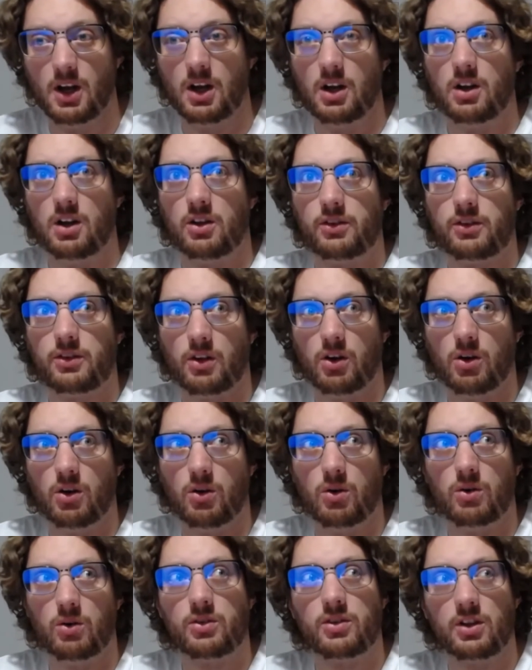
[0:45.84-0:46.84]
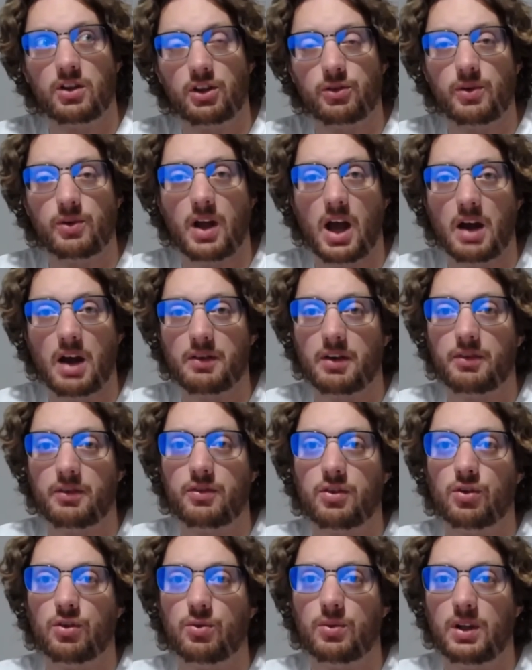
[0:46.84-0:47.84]
So since we have a
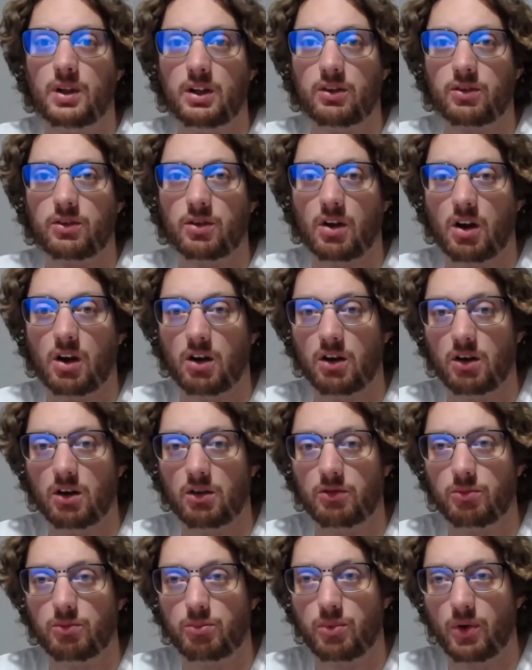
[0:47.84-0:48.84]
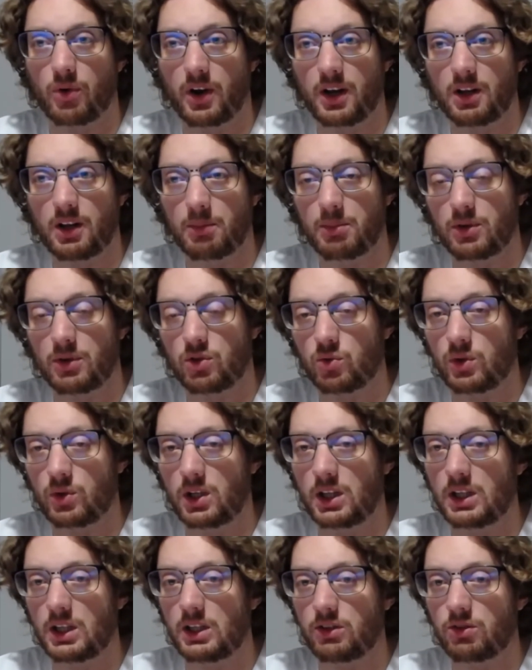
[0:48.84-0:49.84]
few weeks of break between
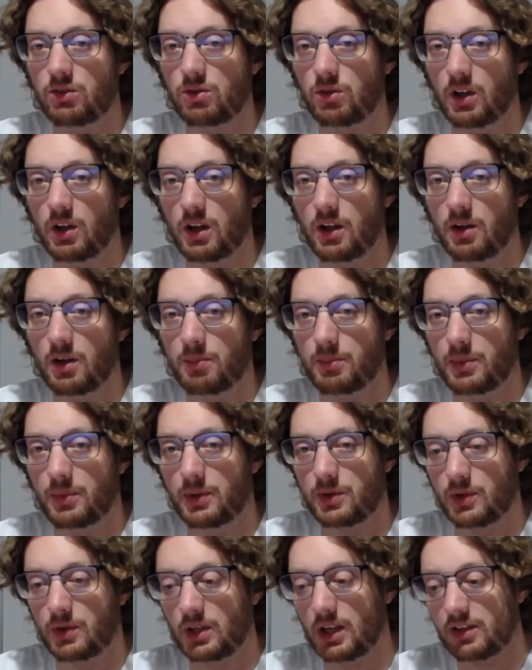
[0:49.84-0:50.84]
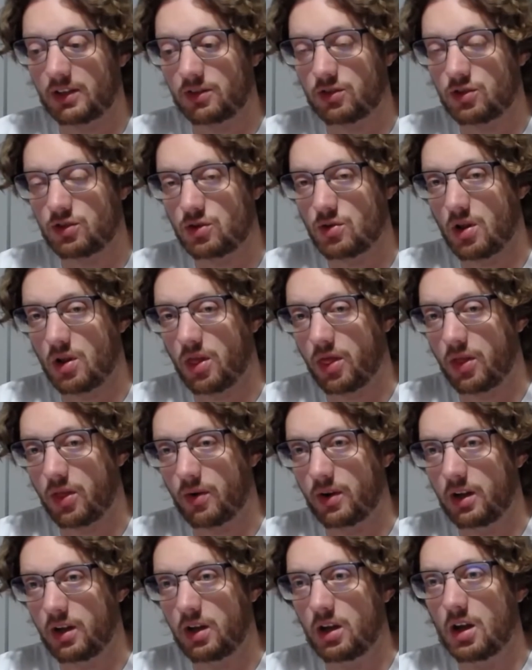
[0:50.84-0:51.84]
these two, between lesson 2 and
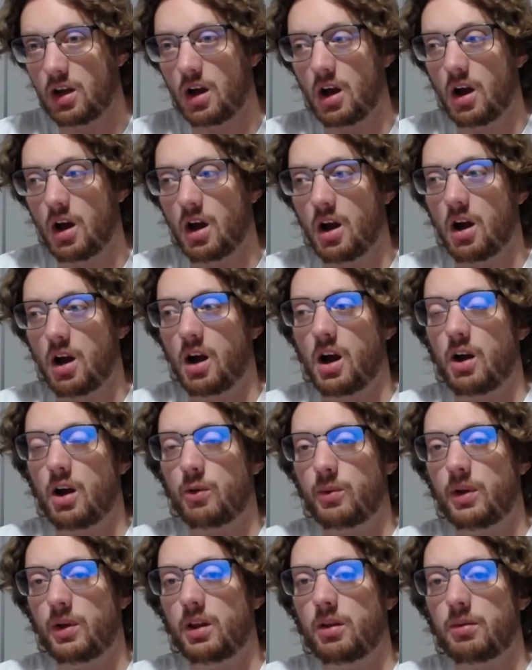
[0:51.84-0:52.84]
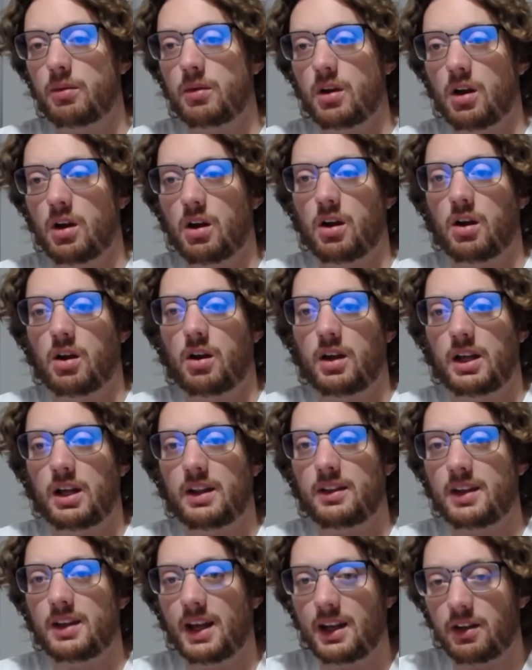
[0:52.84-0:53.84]
3, I will, in
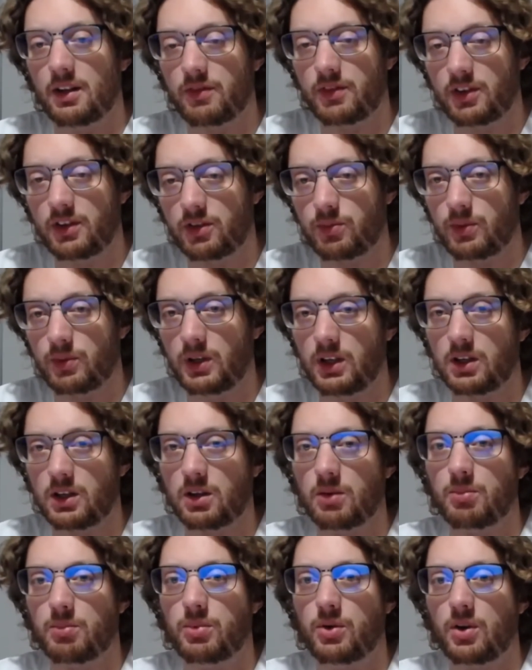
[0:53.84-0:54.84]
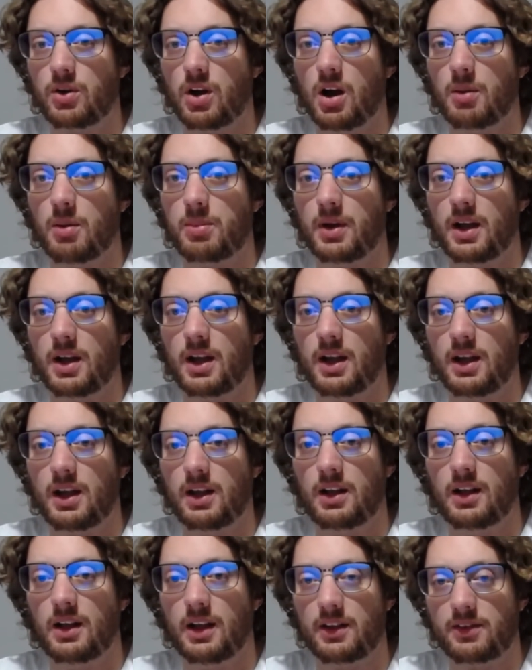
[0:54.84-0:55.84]
the end of this week, put up a
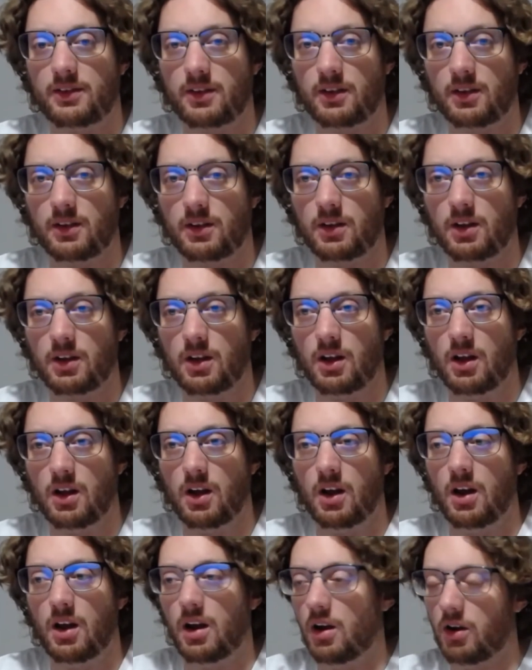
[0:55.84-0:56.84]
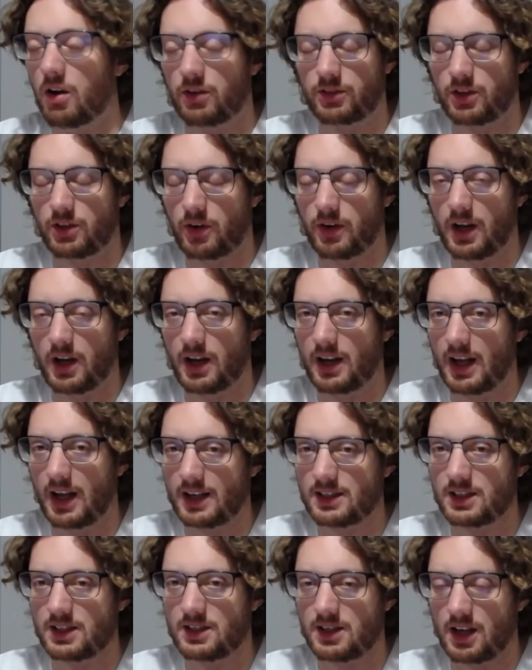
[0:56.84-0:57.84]
an
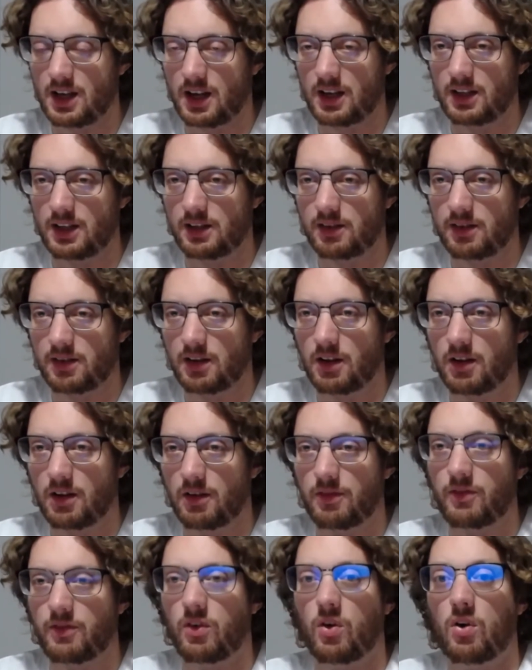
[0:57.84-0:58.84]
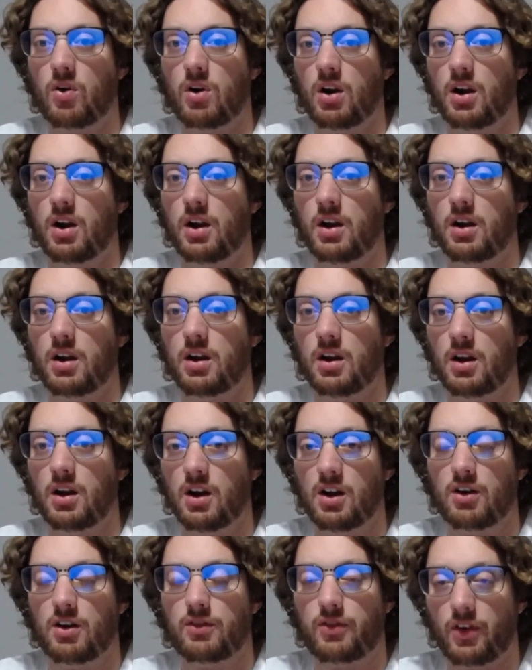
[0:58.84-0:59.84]
exercise for
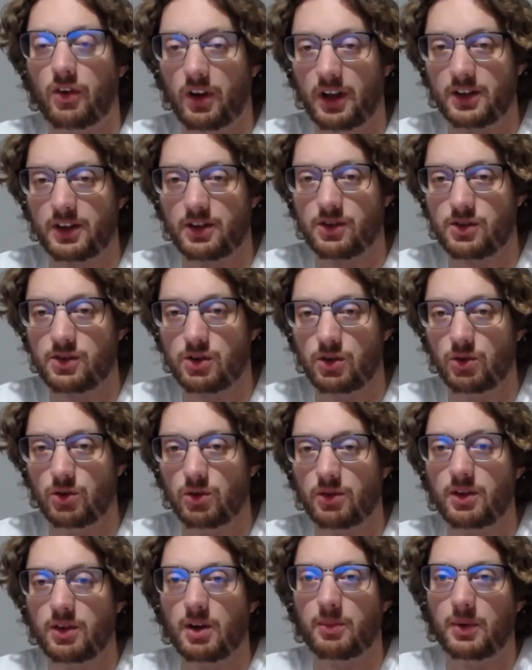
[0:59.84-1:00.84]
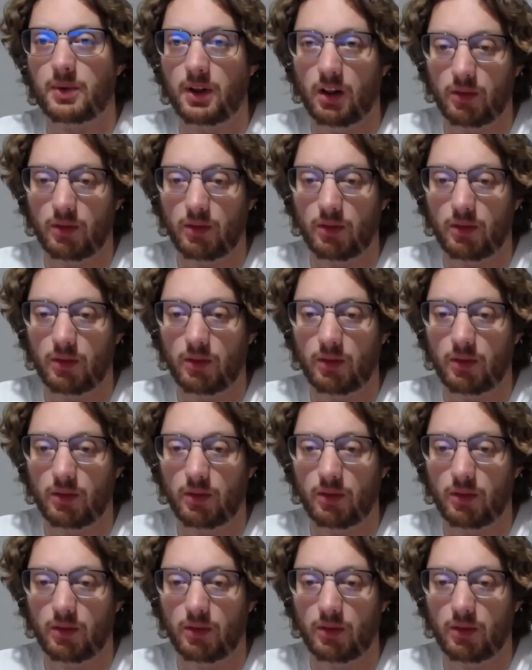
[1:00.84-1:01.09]
lesson 2 that will